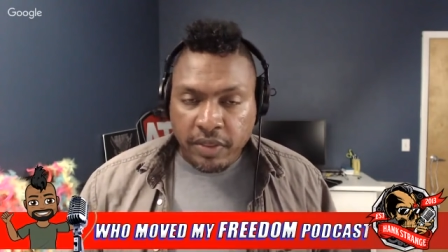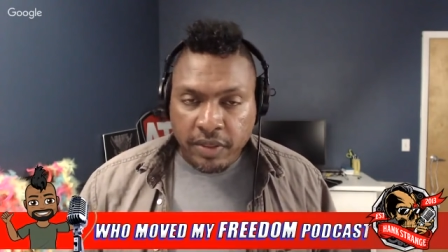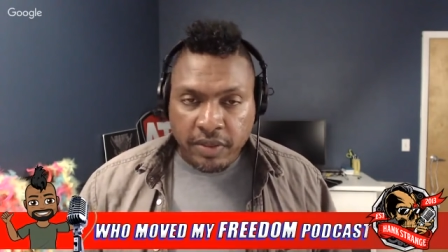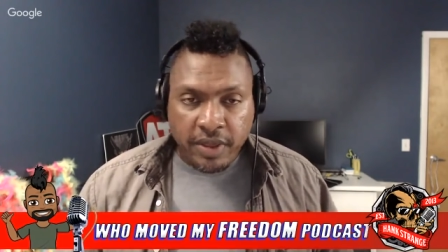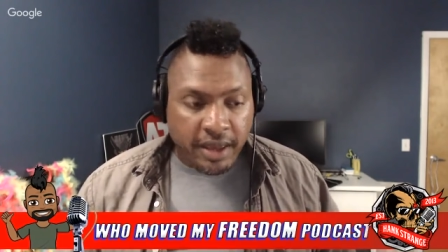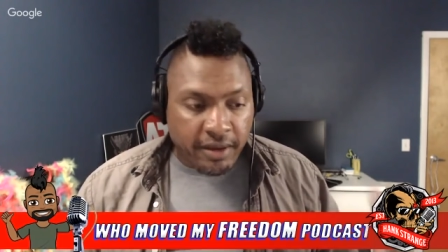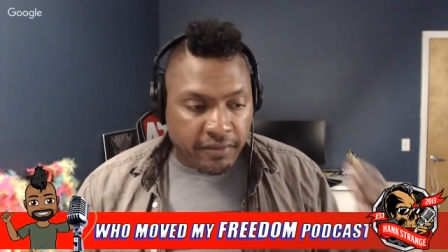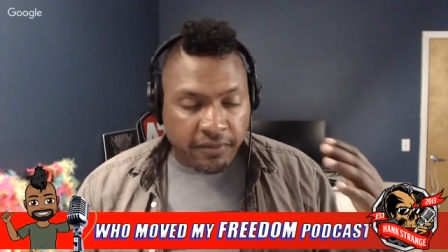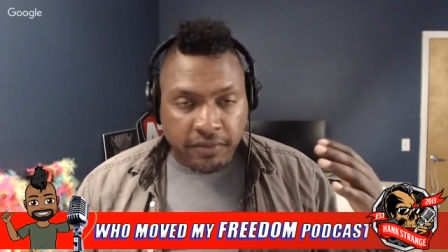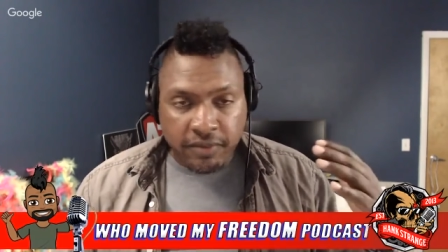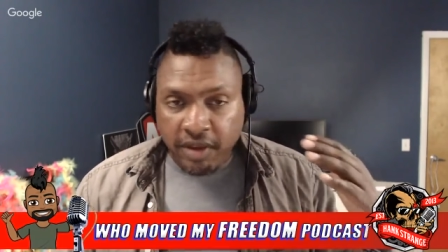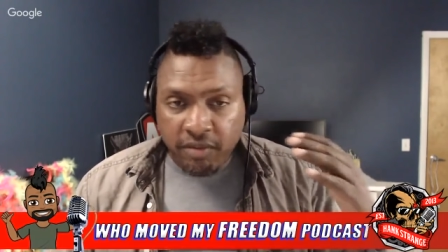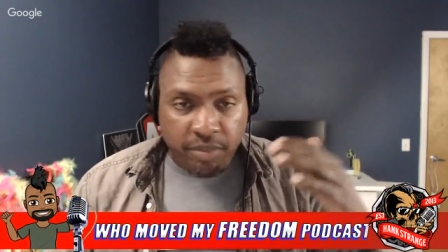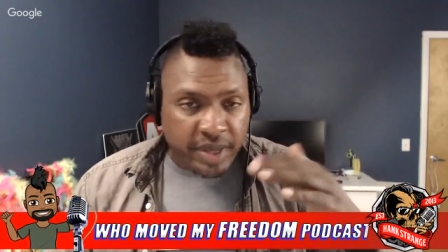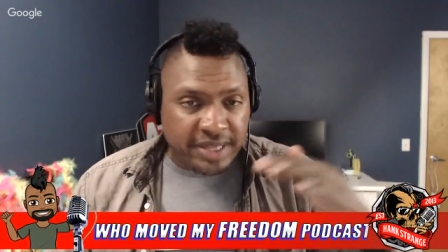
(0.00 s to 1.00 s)
They've
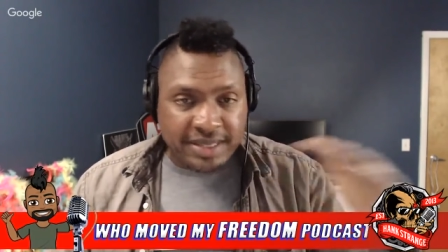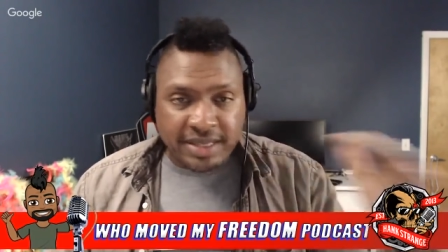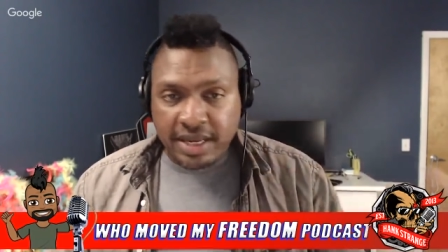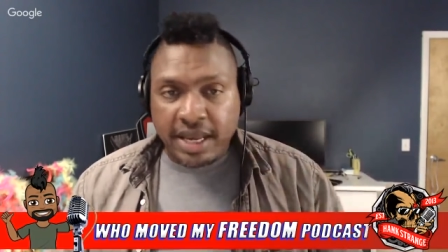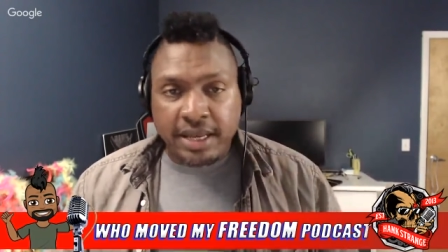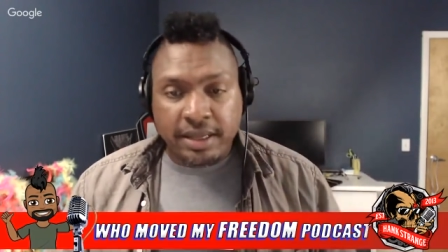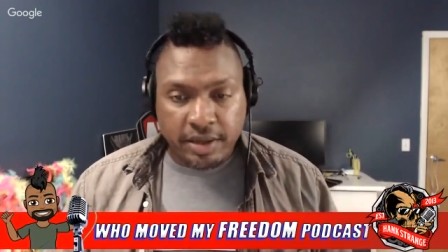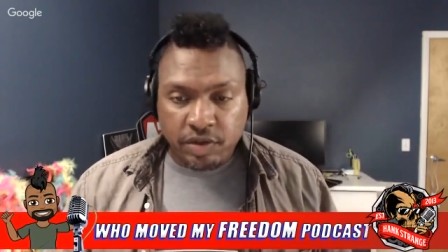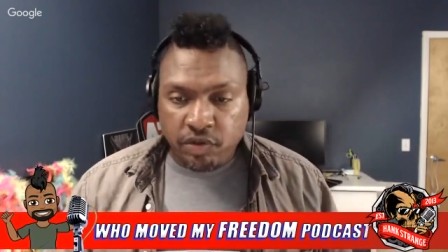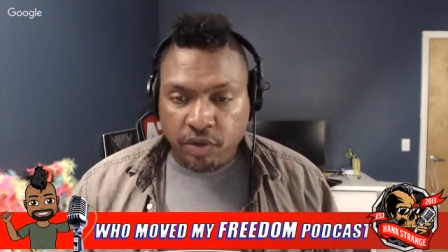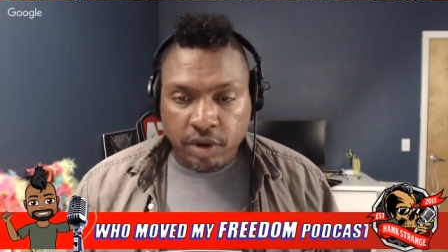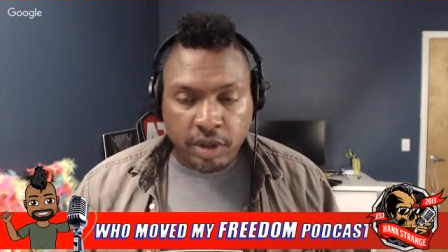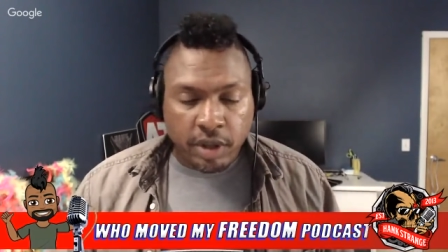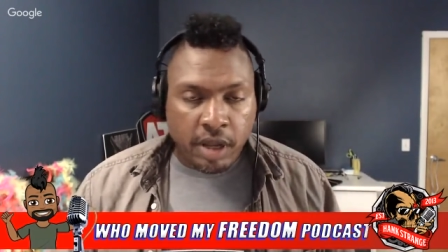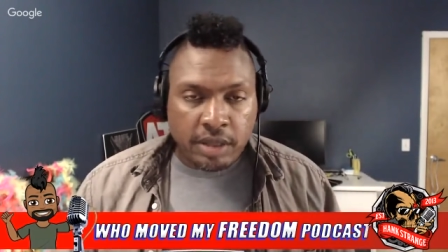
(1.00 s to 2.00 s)
they've been saying this for
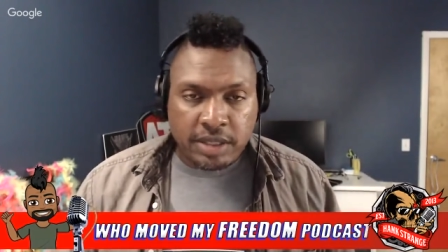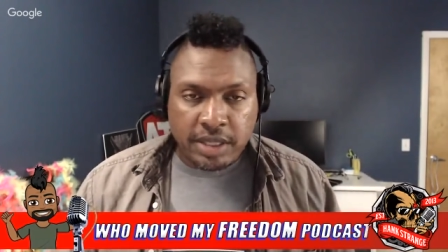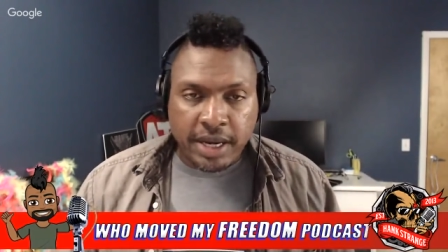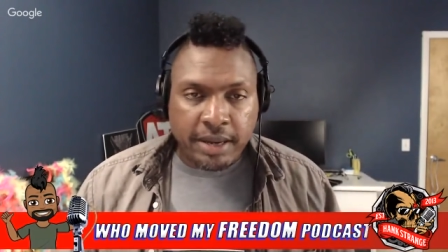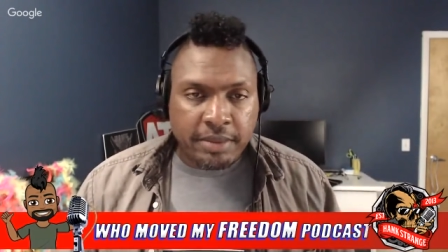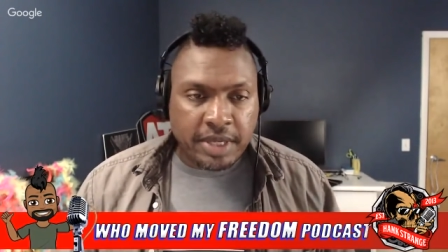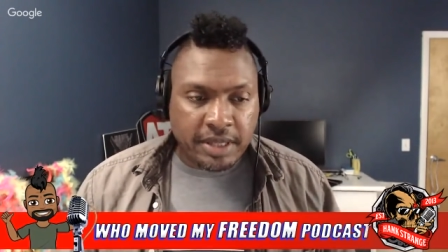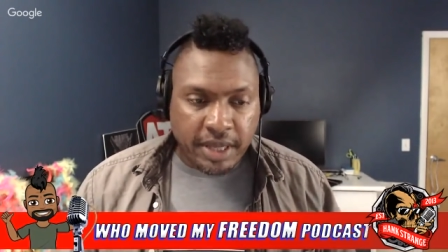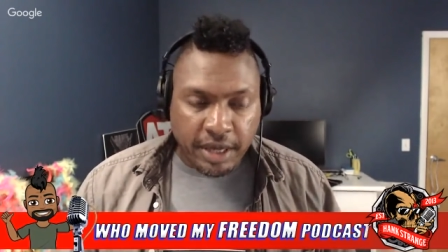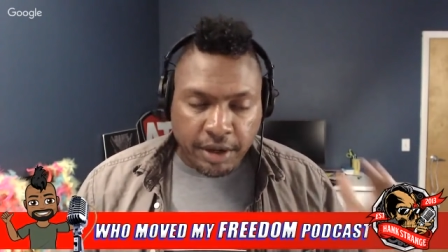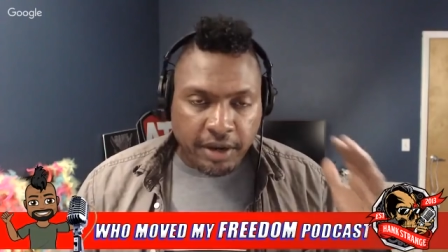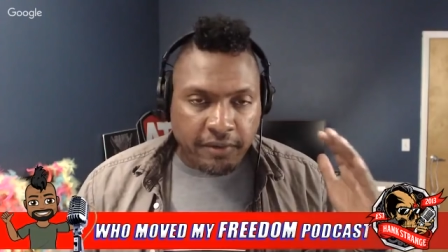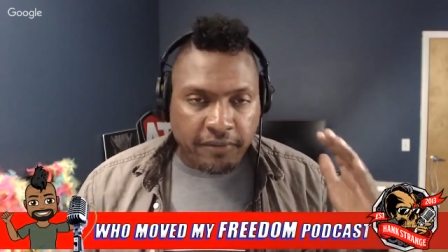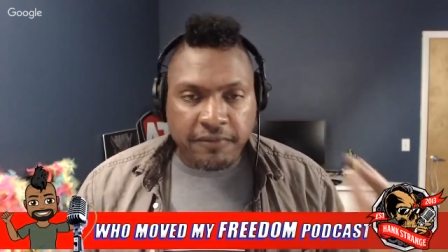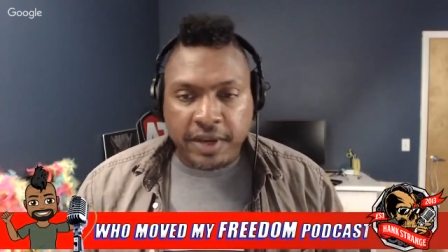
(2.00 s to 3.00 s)
a long time that they're
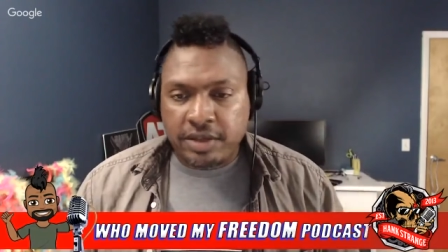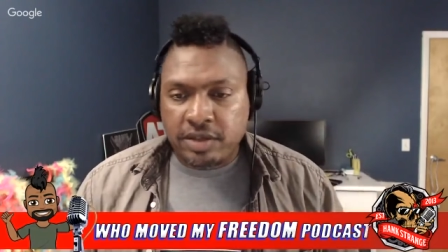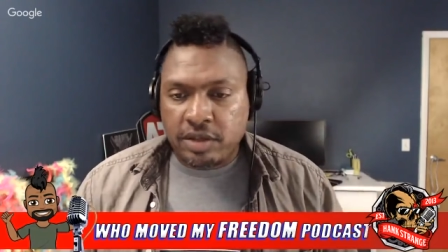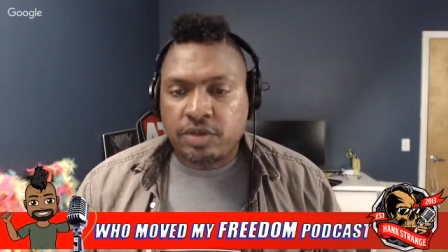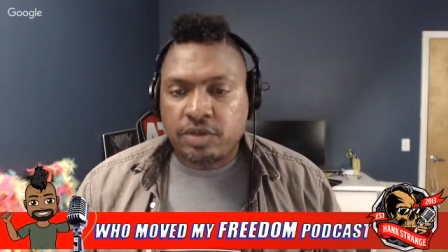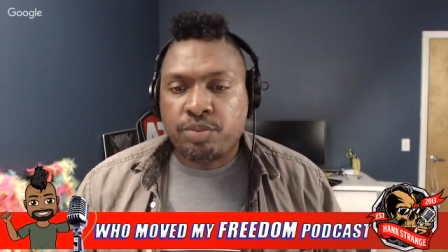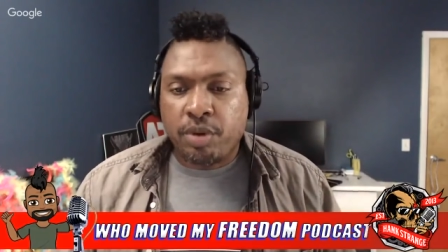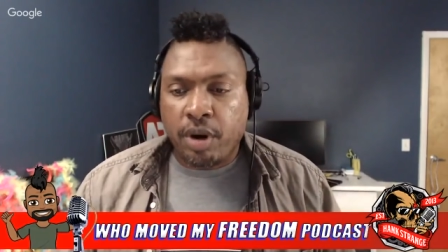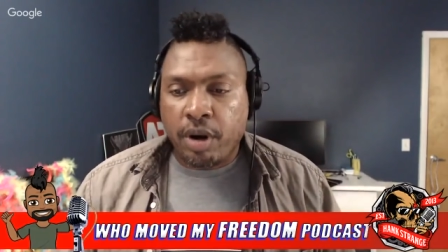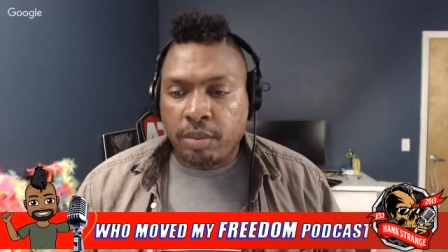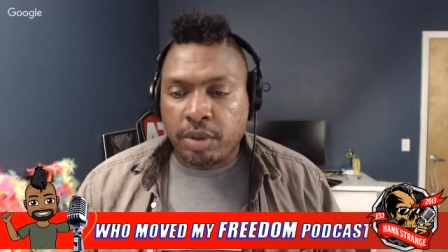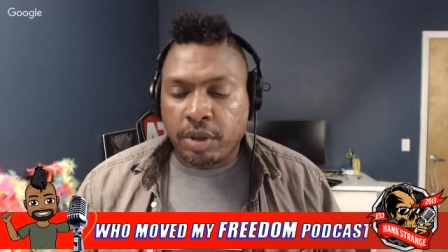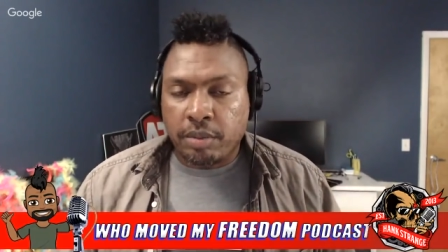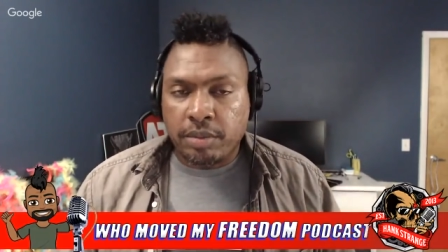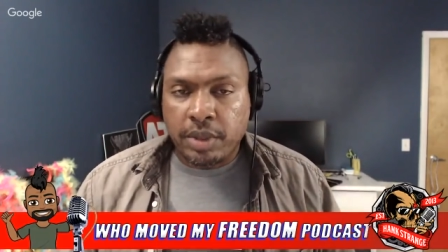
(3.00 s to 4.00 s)
going to fix this problem.